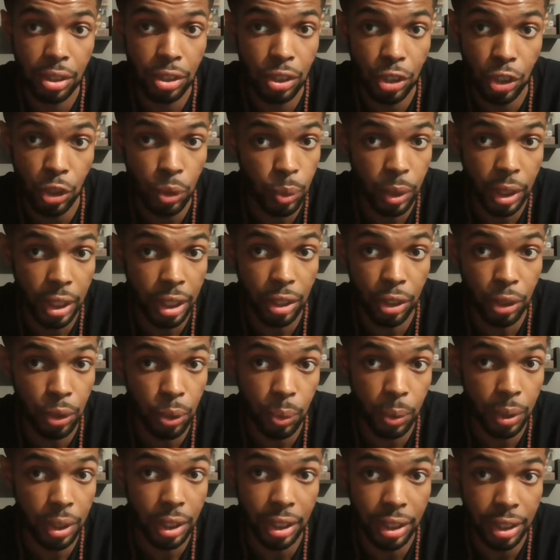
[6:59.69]
you didn't do
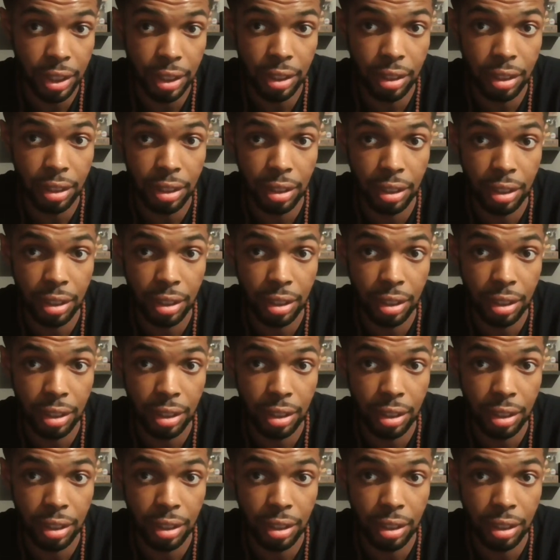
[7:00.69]
anything.